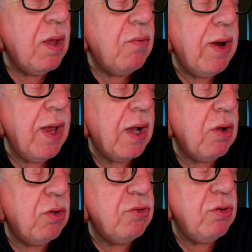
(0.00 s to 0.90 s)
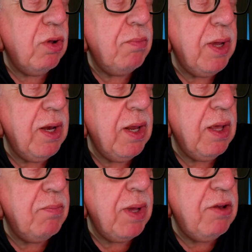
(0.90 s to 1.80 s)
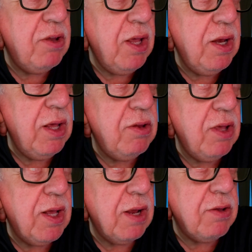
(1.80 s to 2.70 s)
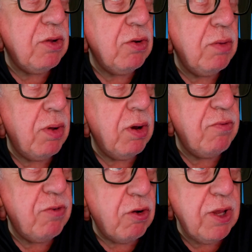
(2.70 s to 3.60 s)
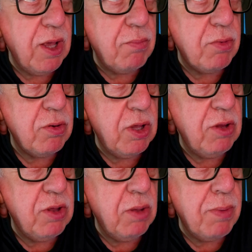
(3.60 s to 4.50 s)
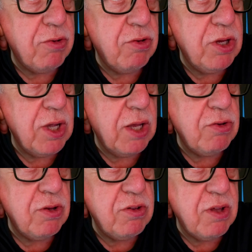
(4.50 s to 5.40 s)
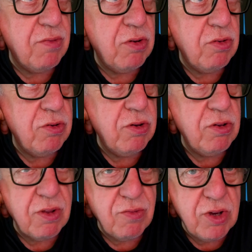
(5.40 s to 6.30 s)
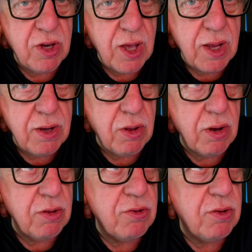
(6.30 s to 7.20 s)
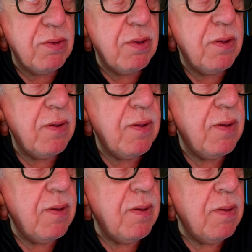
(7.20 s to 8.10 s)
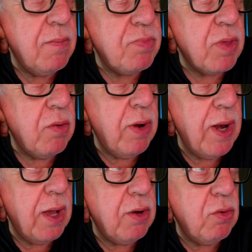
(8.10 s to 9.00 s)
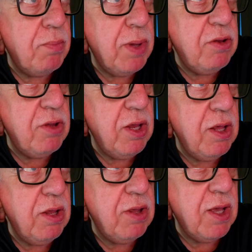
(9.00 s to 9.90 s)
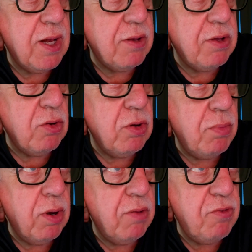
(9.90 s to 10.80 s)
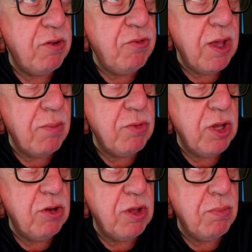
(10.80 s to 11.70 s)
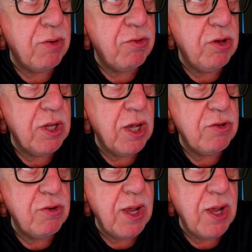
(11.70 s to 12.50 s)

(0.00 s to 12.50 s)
Red Arc also do a BC DC classic underbonnet 40 amp DC battery charger at $779. Red Arc do a BC DC Classic Underbonnet 50 amp DC battery charger at